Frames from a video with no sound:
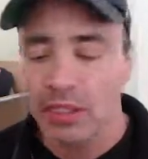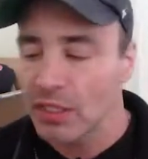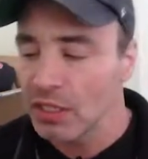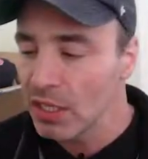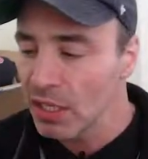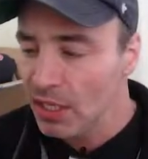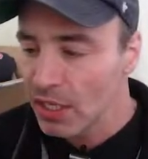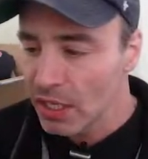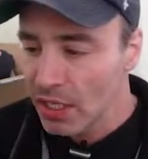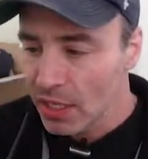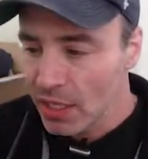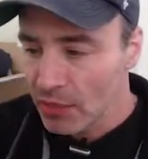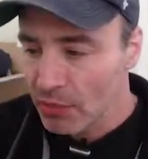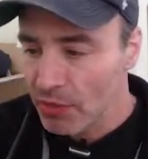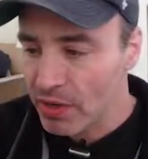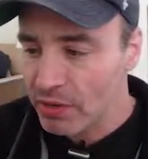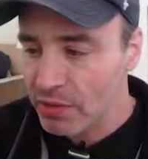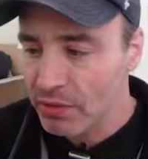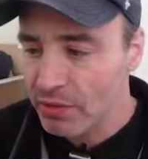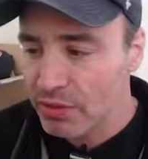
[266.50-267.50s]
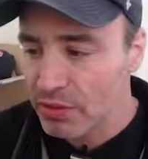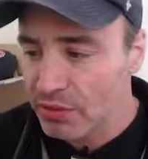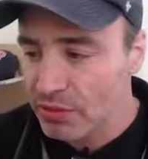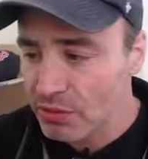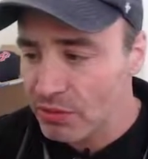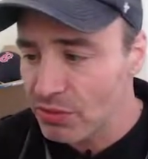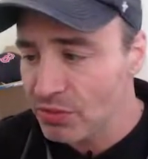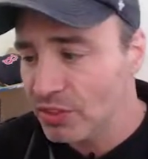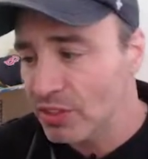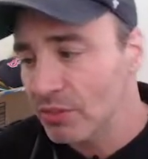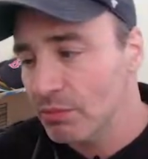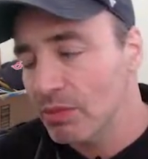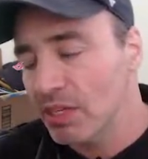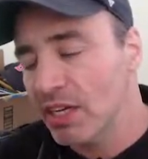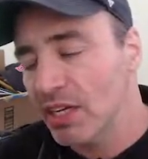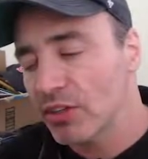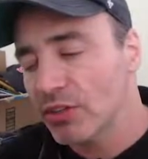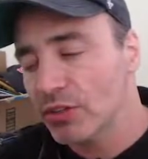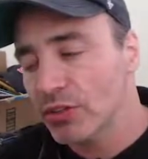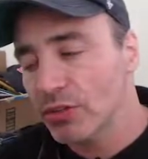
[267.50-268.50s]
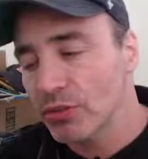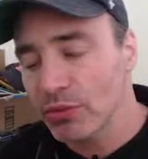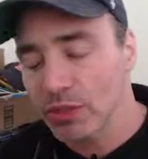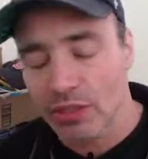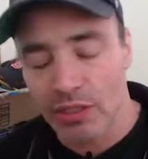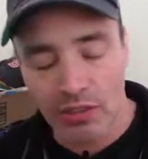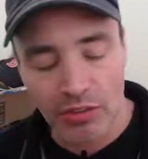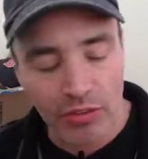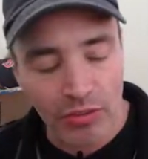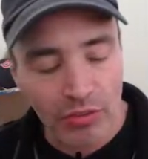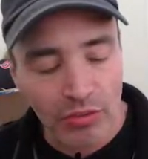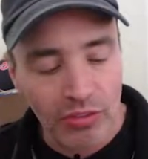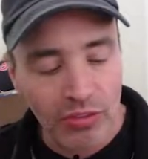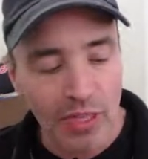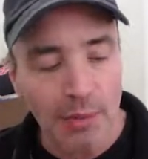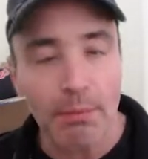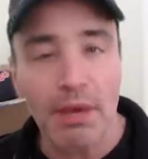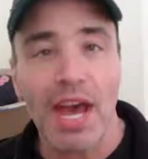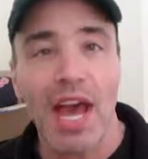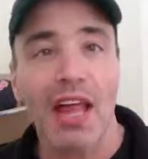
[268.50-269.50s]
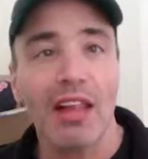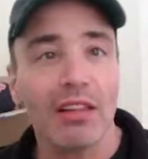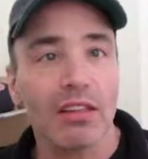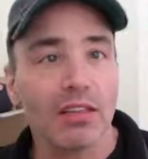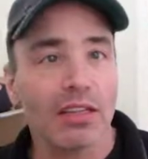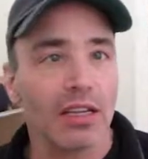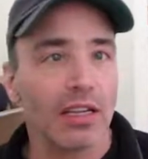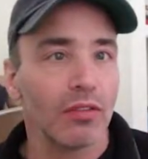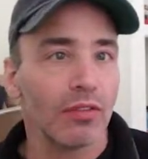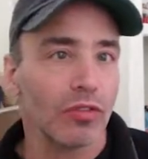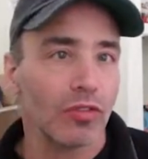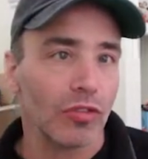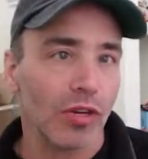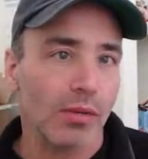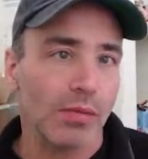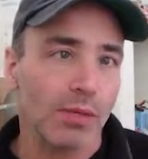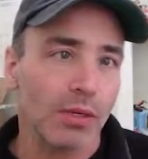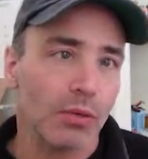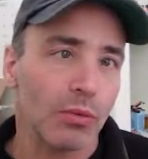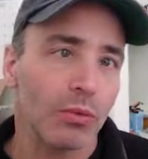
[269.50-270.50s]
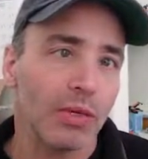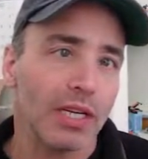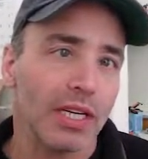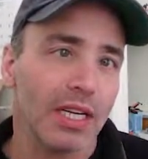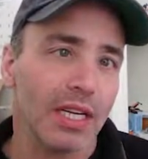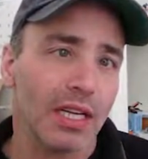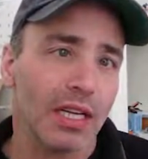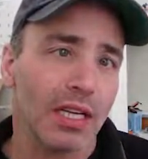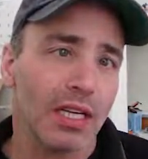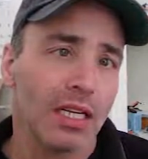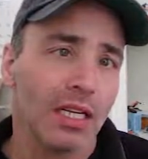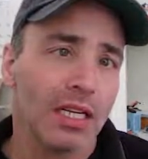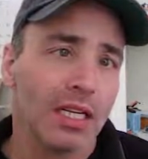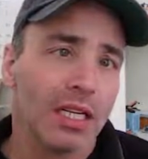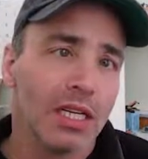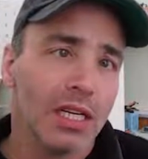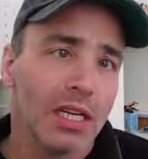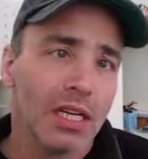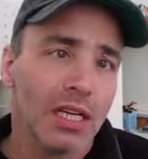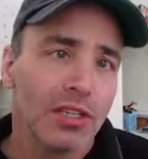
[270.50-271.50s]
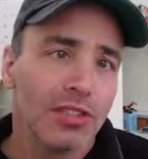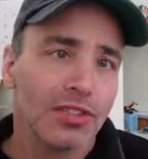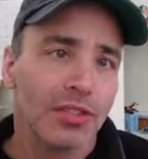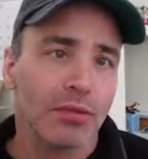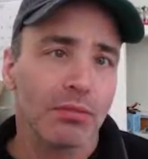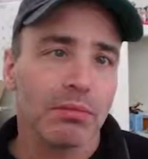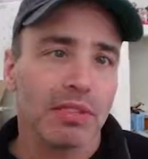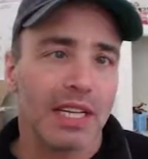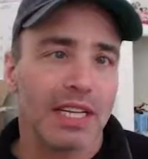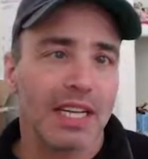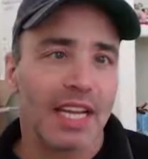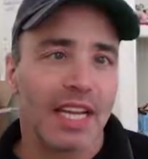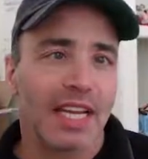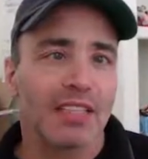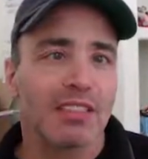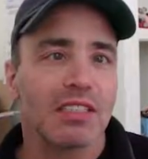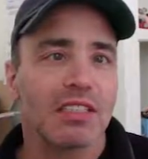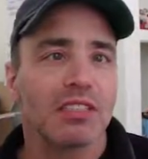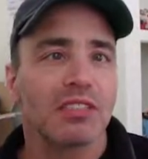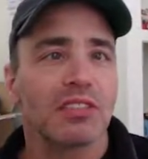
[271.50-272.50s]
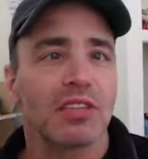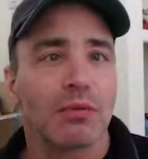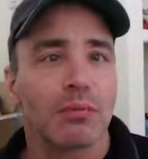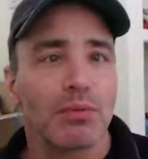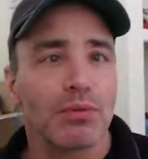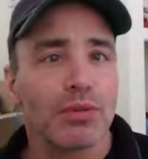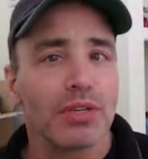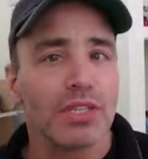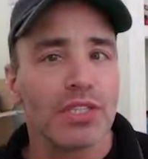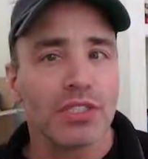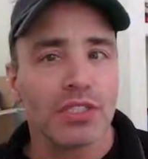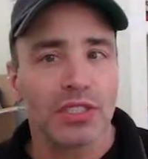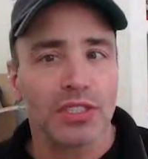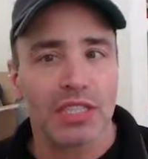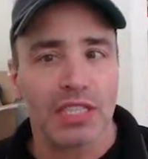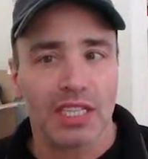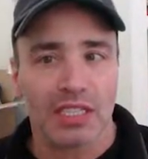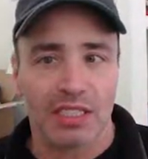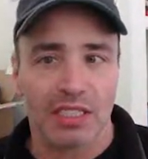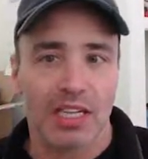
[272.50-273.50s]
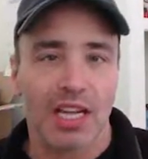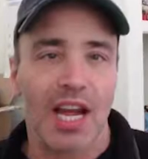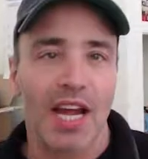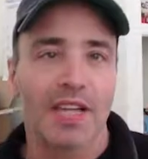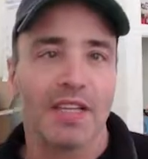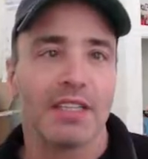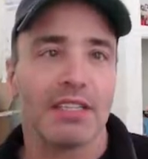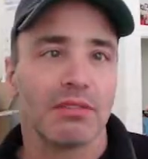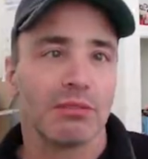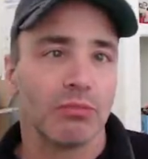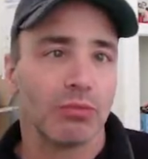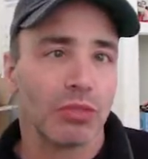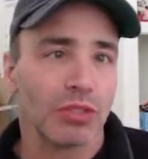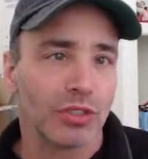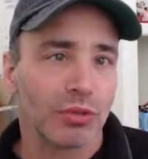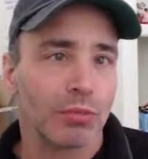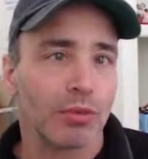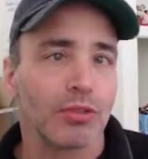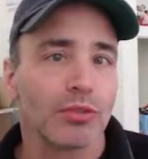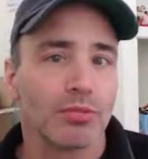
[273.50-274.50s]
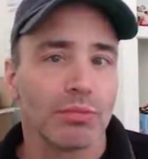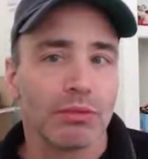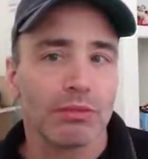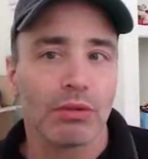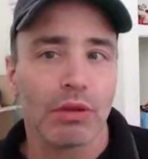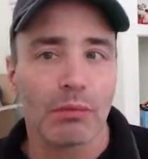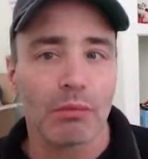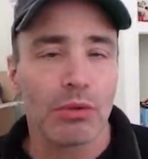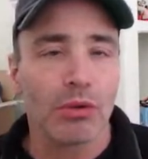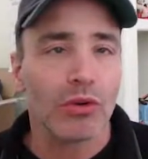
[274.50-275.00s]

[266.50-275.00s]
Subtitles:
properly. And what you see me here doing is using that palette knife, scraping away some of that excess separation that kind of was supposed